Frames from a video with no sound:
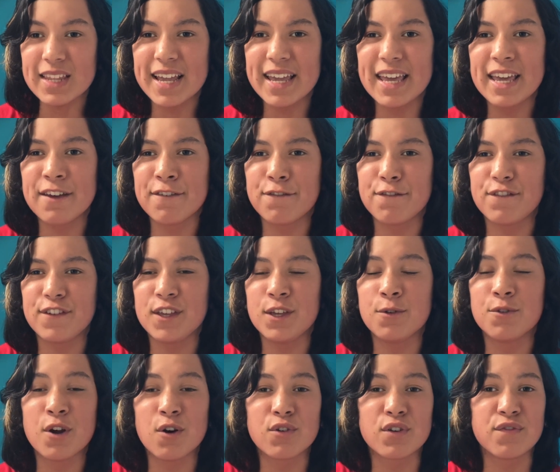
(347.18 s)
if you
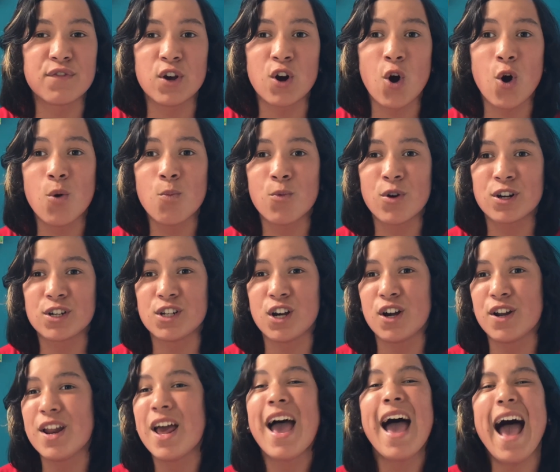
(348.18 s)
don't have your homework
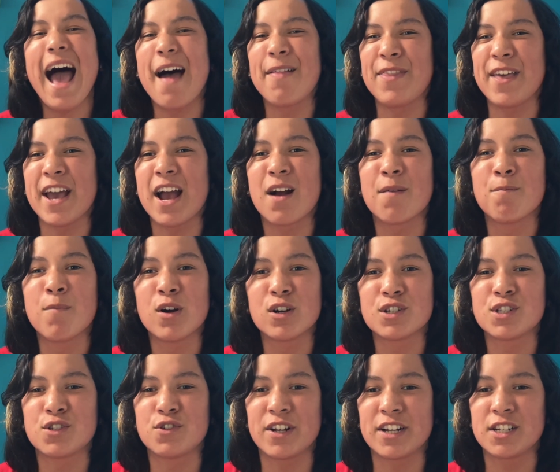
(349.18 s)
done, and they are much
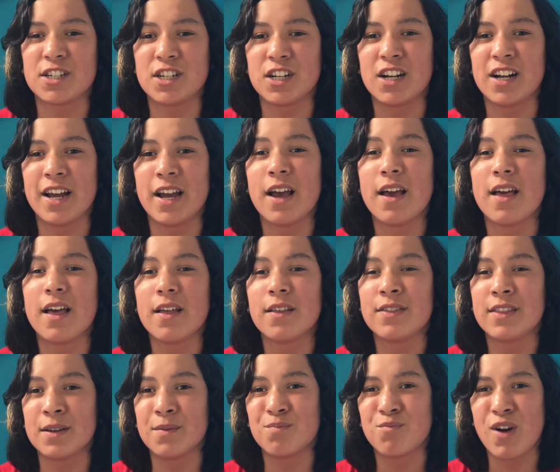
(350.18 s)
stricter
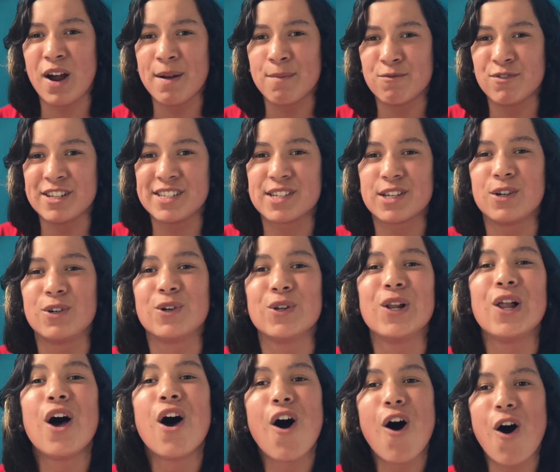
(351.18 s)
than primary school
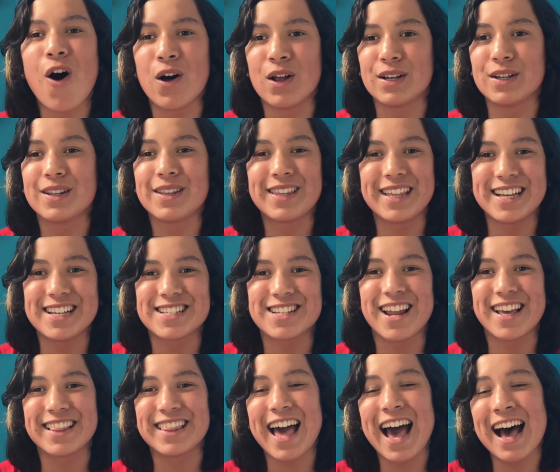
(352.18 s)
on things
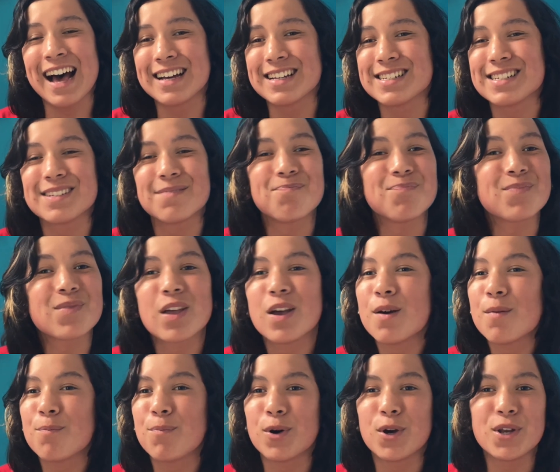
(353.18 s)
like that.
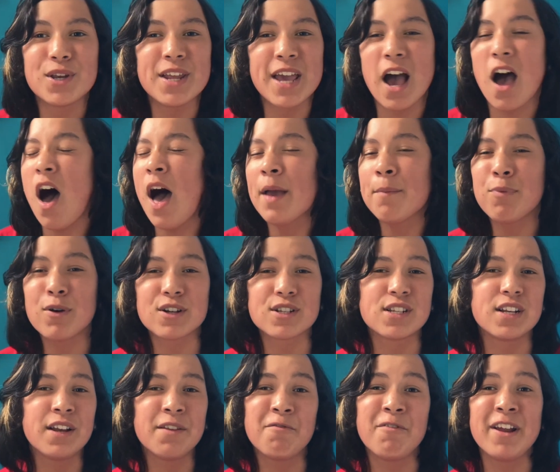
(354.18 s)
But yeah, I
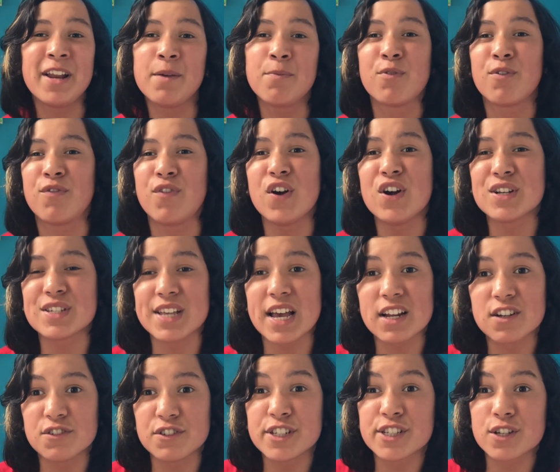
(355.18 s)
personally really prefer
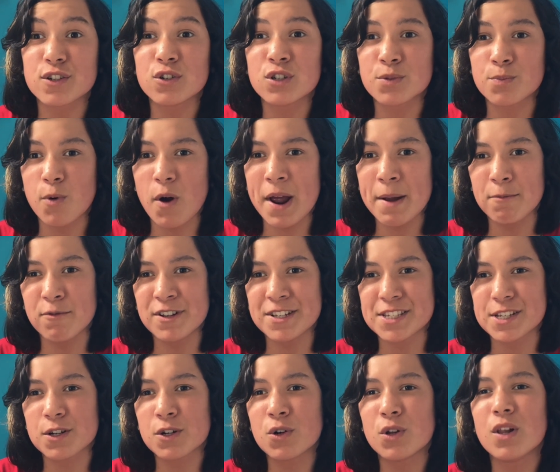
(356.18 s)
secondary school to primary
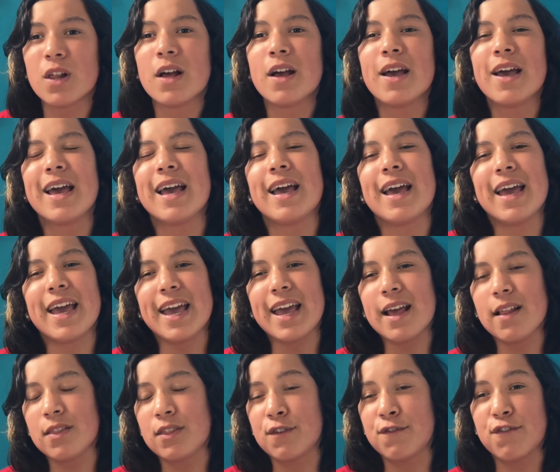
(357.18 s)
school.
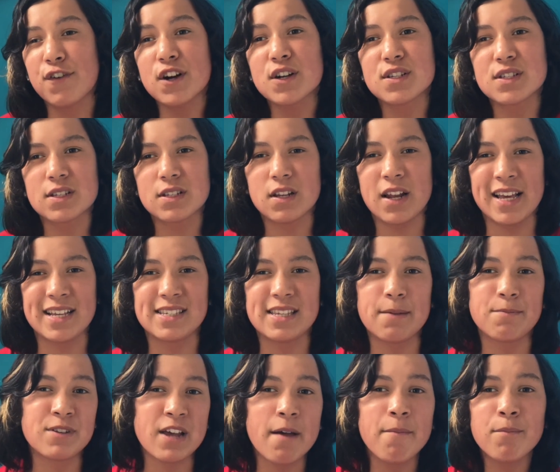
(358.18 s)
The first,
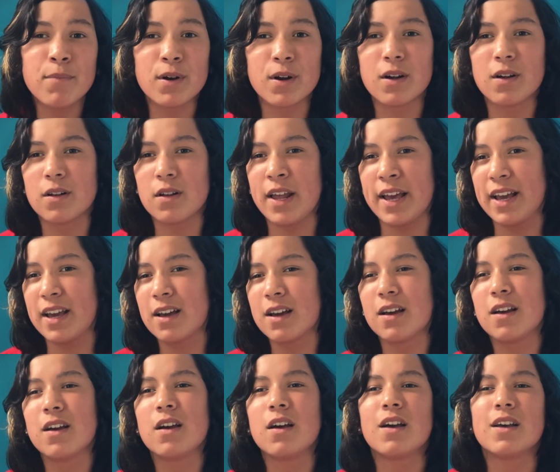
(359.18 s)
September to
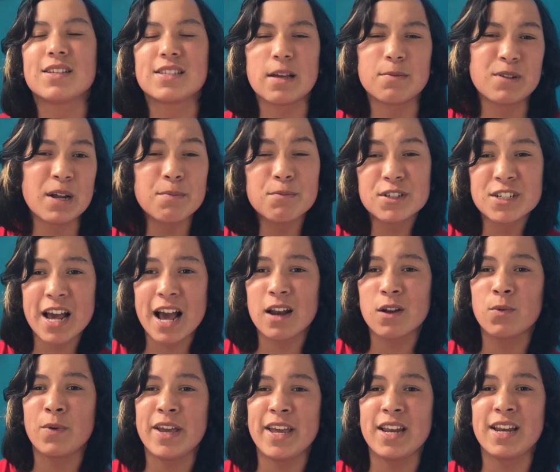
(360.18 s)

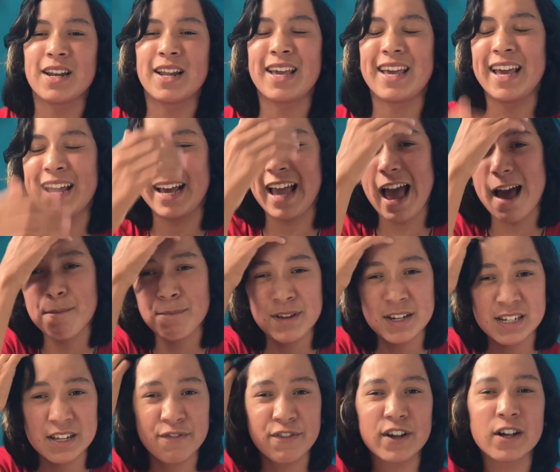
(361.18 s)
Halloween, it can be
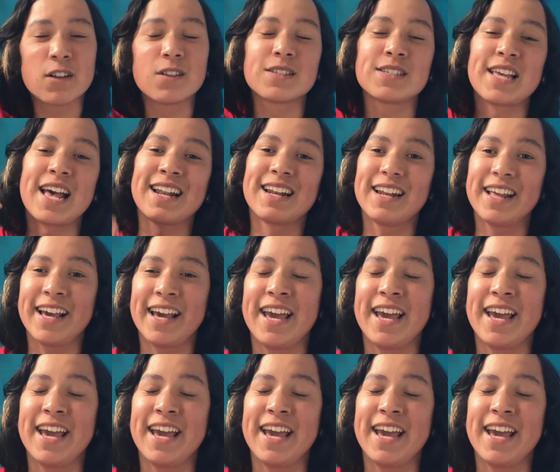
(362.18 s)
difficult settling